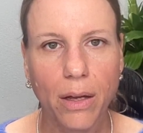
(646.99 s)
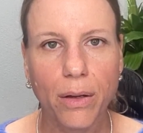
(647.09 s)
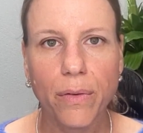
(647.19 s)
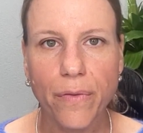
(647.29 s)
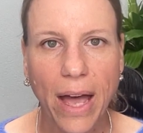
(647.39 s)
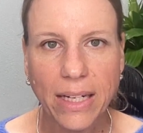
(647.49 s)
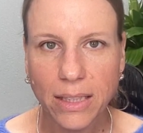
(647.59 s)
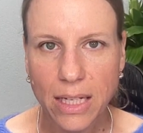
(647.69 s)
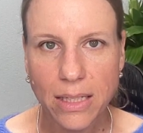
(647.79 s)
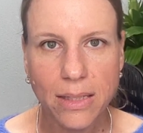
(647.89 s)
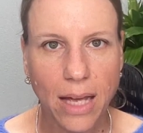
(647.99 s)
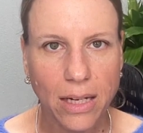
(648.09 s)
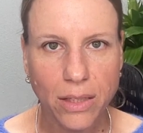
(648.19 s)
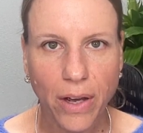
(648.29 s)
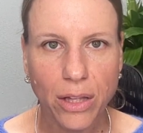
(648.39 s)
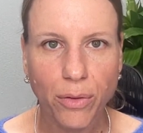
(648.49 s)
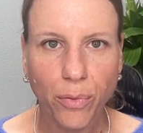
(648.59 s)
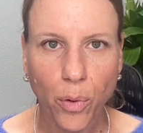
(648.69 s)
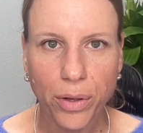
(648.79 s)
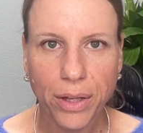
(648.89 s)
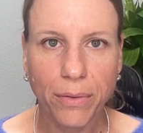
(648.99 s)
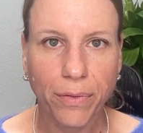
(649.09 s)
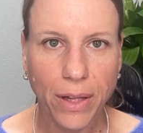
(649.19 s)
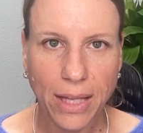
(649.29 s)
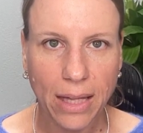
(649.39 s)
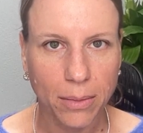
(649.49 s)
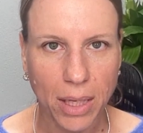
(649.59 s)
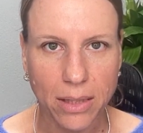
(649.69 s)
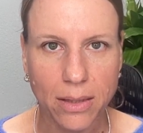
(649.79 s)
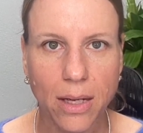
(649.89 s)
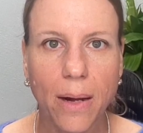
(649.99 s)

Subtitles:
Finally, to satisfy the fourth and fifth elements,